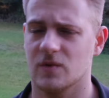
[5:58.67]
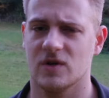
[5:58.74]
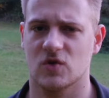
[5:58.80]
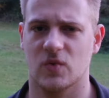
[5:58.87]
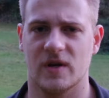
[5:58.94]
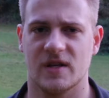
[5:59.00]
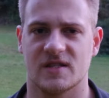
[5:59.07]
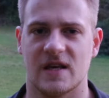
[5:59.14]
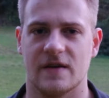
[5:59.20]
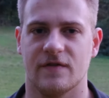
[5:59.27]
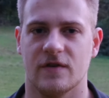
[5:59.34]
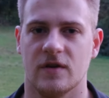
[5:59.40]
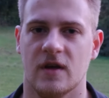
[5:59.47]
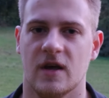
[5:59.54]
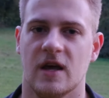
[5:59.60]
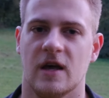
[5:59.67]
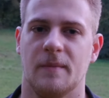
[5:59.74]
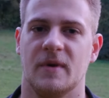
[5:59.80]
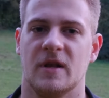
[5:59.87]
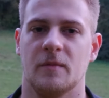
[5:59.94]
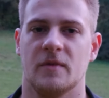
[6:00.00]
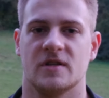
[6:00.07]
27
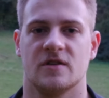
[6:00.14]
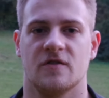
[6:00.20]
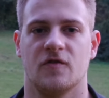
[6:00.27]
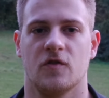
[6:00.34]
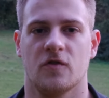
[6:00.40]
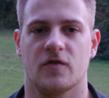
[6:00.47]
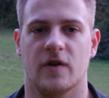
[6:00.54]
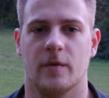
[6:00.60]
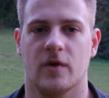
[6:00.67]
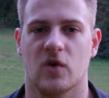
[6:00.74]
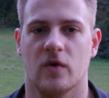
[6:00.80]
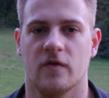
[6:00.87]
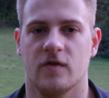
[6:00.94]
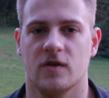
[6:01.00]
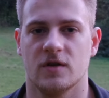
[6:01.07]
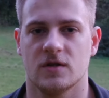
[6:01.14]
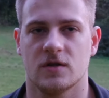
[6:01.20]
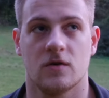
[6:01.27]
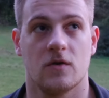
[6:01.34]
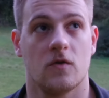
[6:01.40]
millimeter full-frame equivalent